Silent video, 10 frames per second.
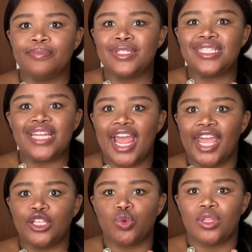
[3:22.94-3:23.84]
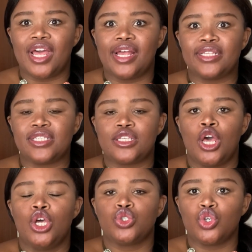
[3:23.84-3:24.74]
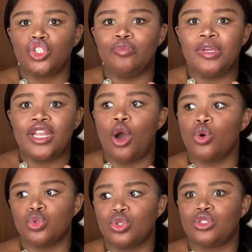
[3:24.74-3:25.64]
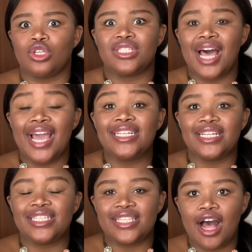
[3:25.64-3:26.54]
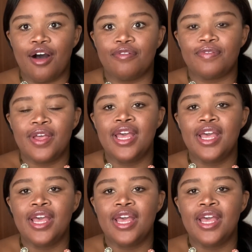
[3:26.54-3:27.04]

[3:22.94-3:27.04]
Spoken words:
stage, whether it's social media or society itself.